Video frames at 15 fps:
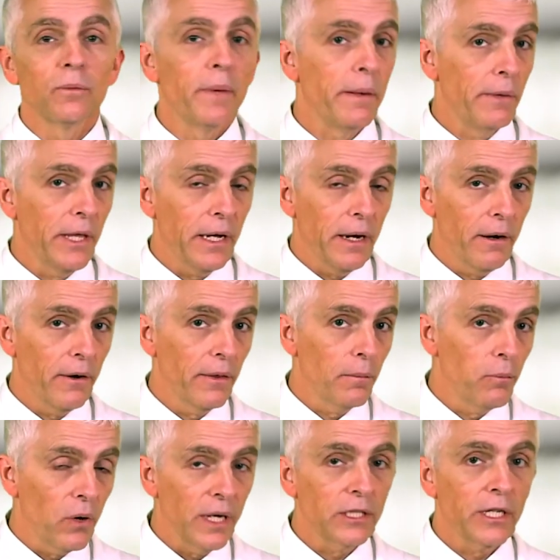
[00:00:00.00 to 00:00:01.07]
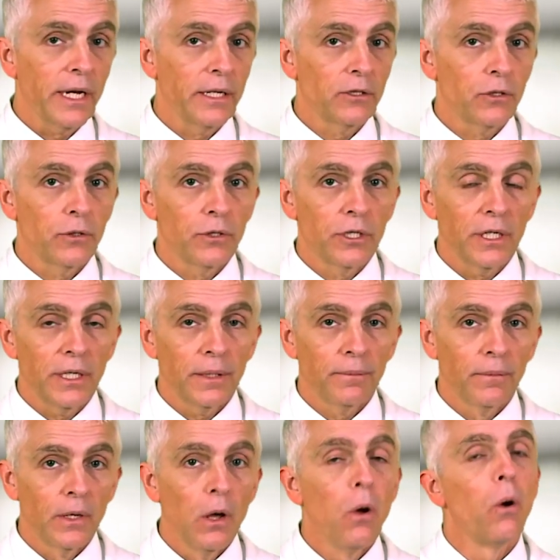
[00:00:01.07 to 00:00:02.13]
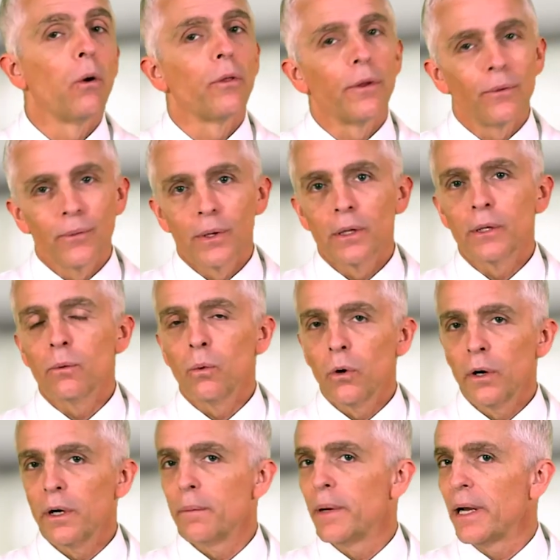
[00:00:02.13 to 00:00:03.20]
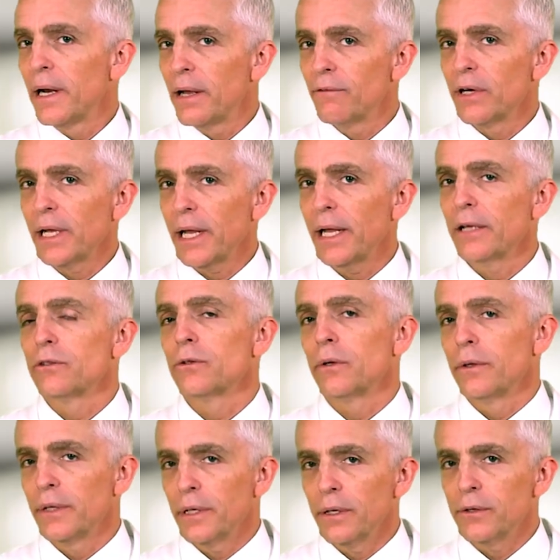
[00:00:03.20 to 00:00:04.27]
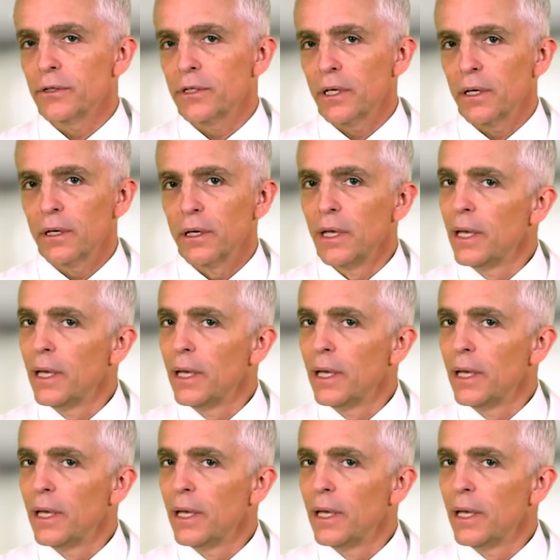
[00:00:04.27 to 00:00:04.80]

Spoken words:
Maybe they carry the breast cancer gene, or they're really worried about having a cancer on the other side.